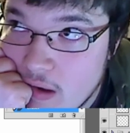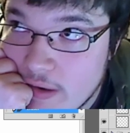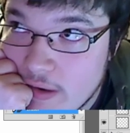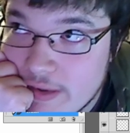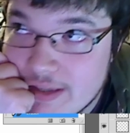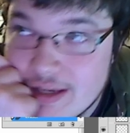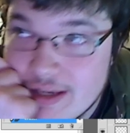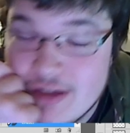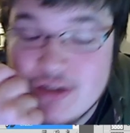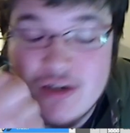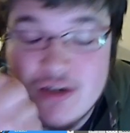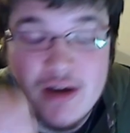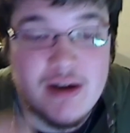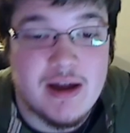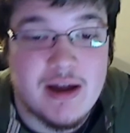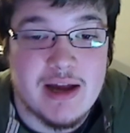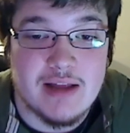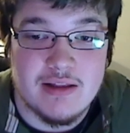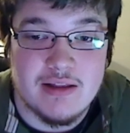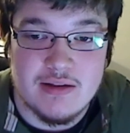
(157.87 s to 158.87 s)
Sunshine
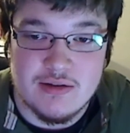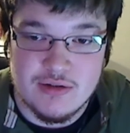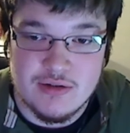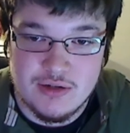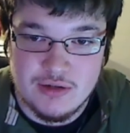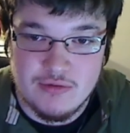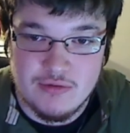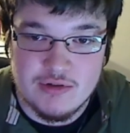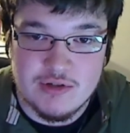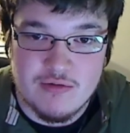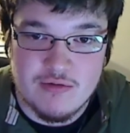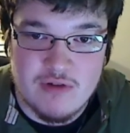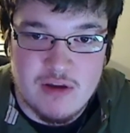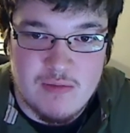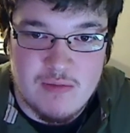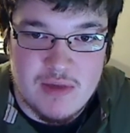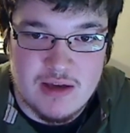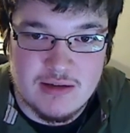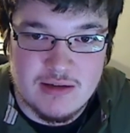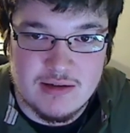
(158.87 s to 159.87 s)
Islands was a
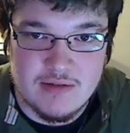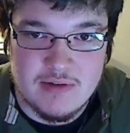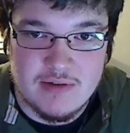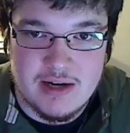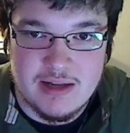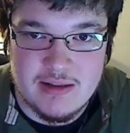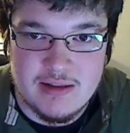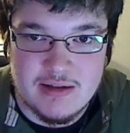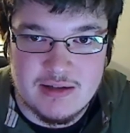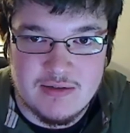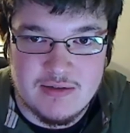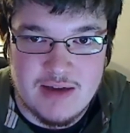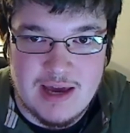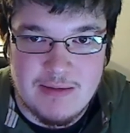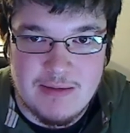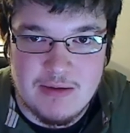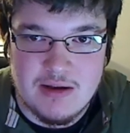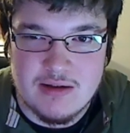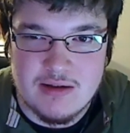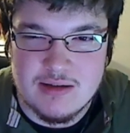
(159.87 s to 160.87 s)
remix of Islands of
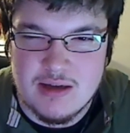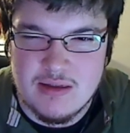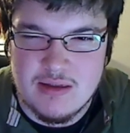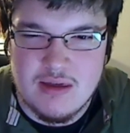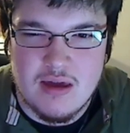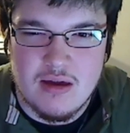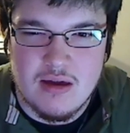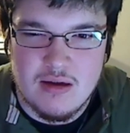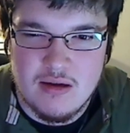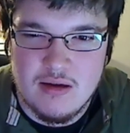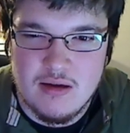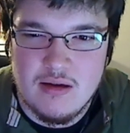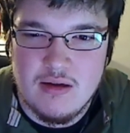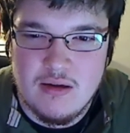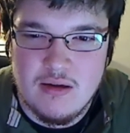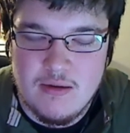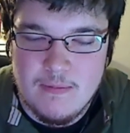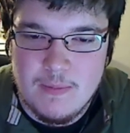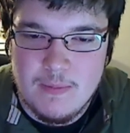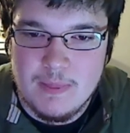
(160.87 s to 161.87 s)
Happiness, I think.
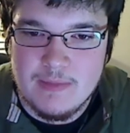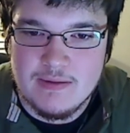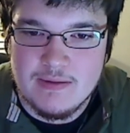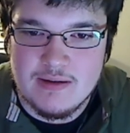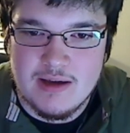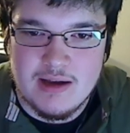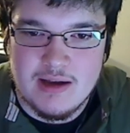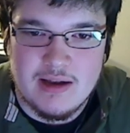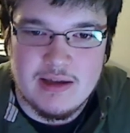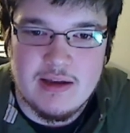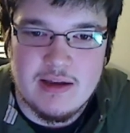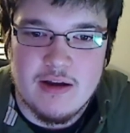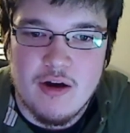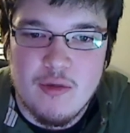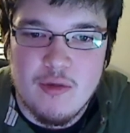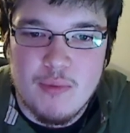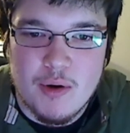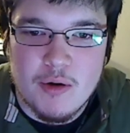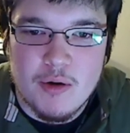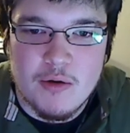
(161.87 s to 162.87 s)
It's kind of like, you know,
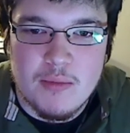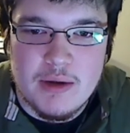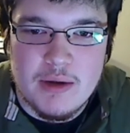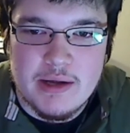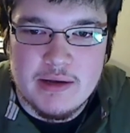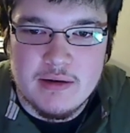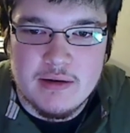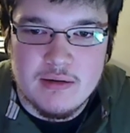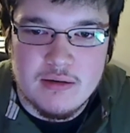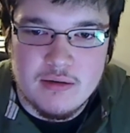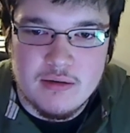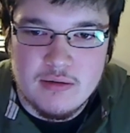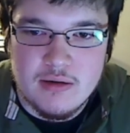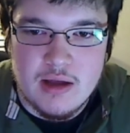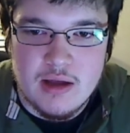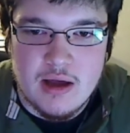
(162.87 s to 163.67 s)
Pokemon